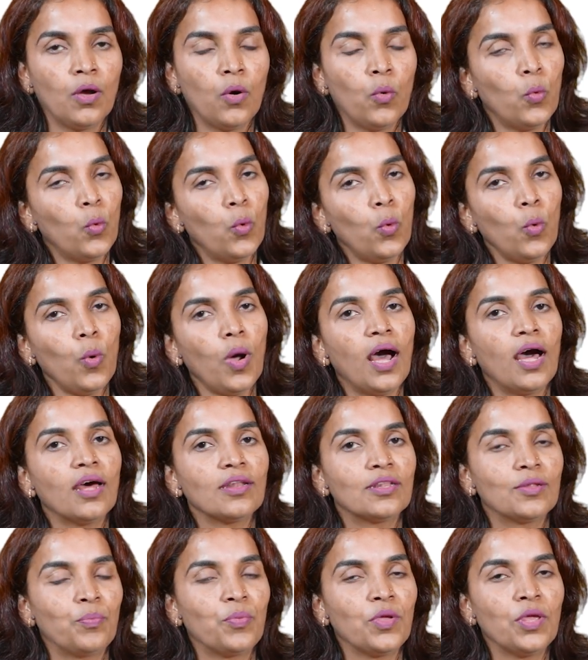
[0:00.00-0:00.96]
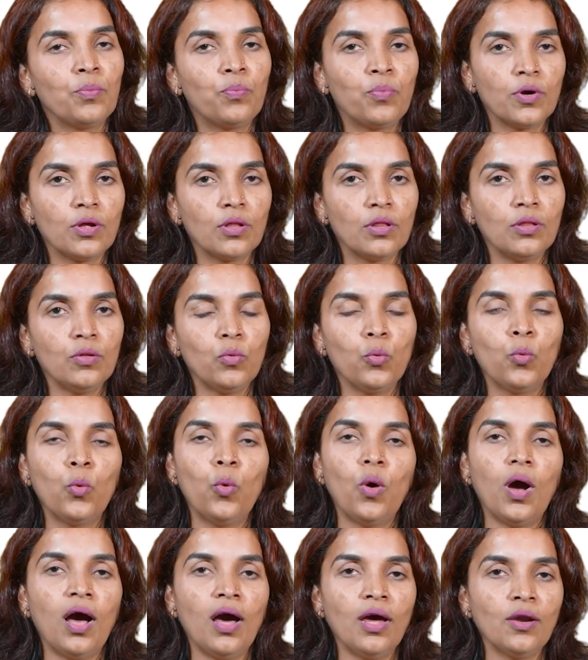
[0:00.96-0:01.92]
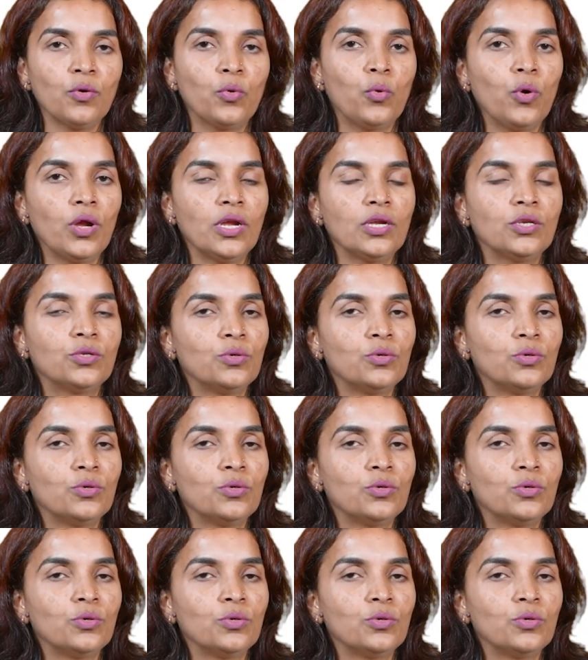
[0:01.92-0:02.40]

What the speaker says: Who are the people who are going